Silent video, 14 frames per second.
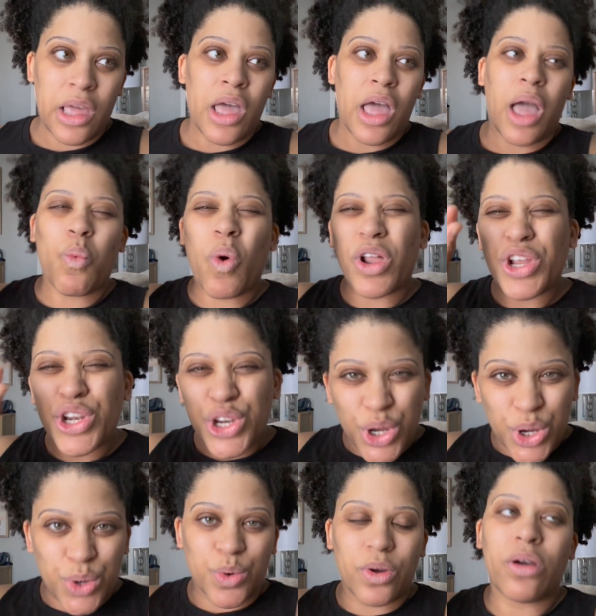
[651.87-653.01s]
I want to
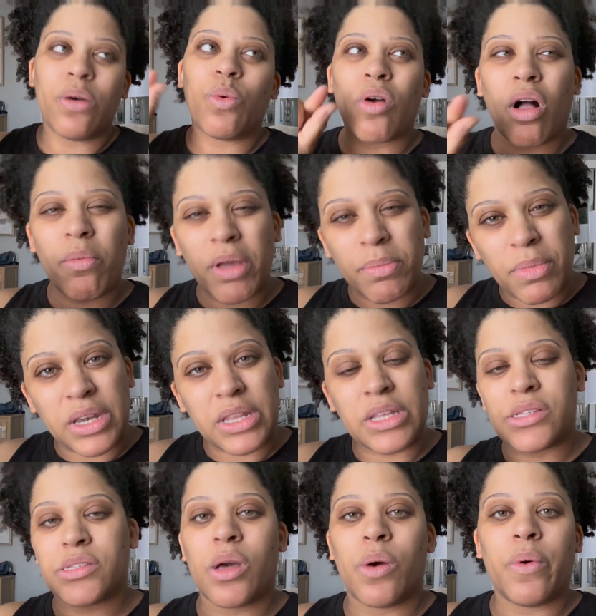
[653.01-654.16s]
know where all my money
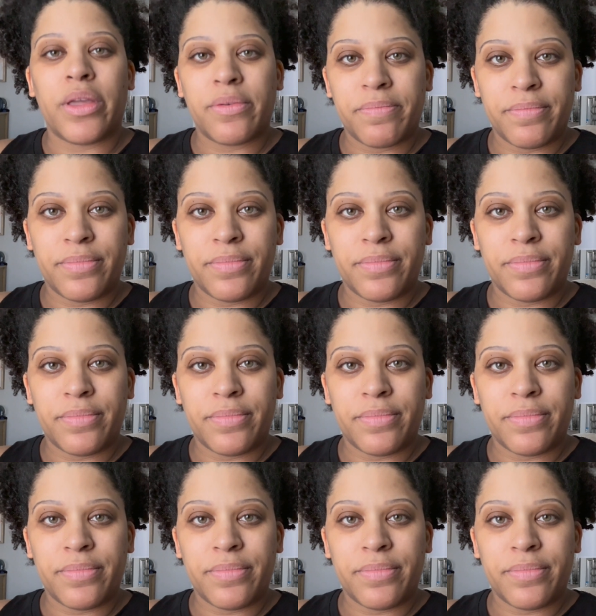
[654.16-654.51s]
is going.